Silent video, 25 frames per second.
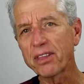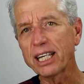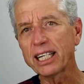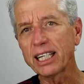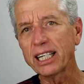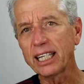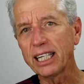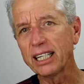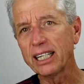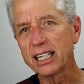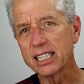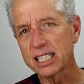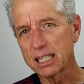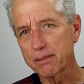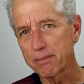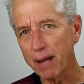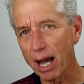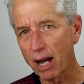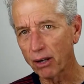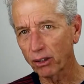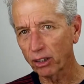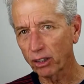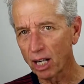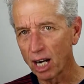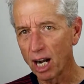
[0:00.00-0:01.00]
thinking is
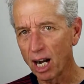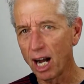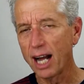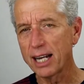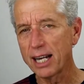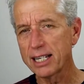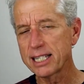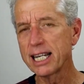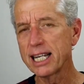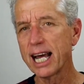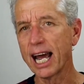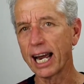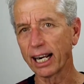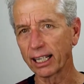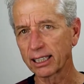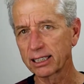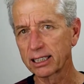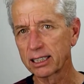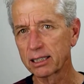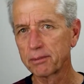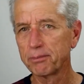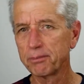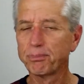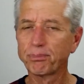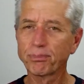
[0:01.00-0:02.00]
about
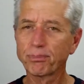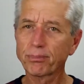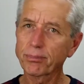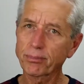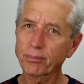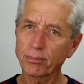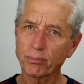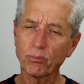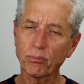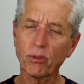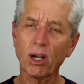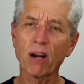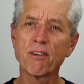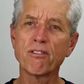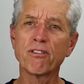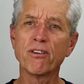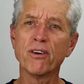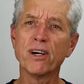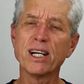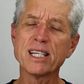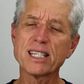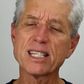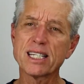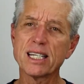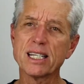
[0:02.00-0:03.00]
context.
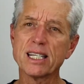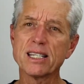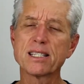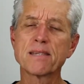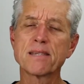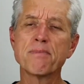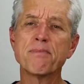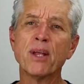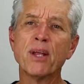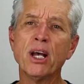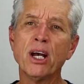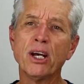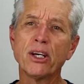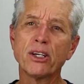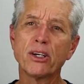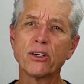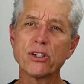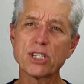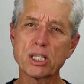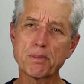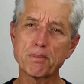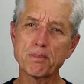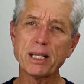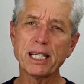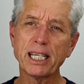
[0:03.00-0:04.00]
For instance,
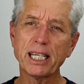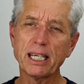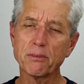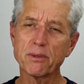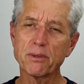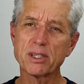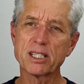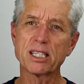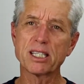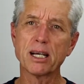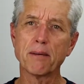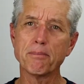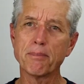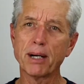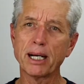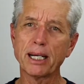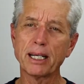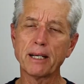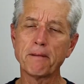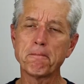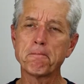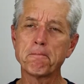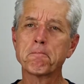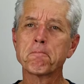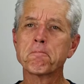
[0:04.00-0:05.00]
you're speaking with
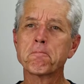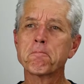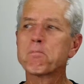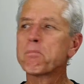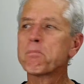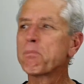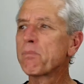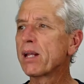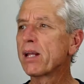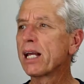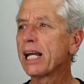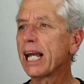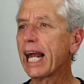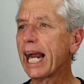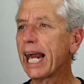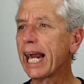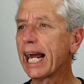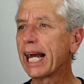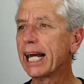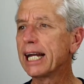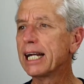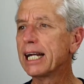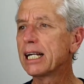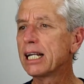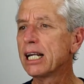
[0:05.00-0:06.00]
somebody,
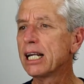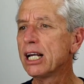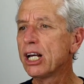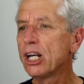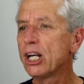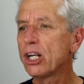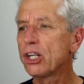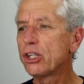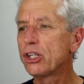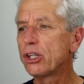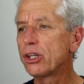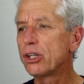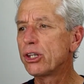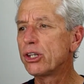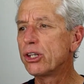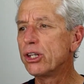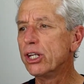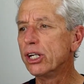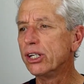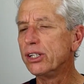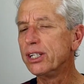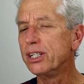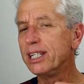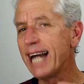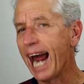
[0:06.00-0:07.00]
and
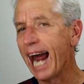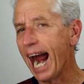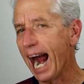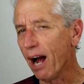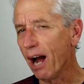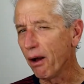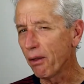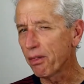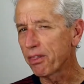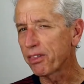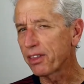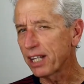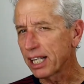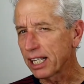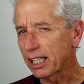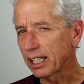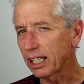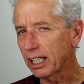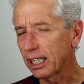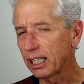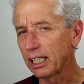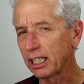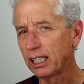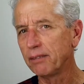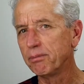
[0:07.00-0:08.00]
the now
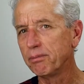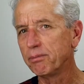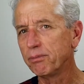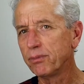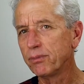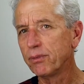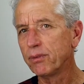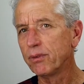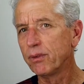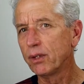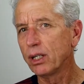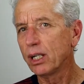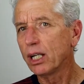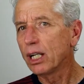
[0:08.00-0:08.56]
thinking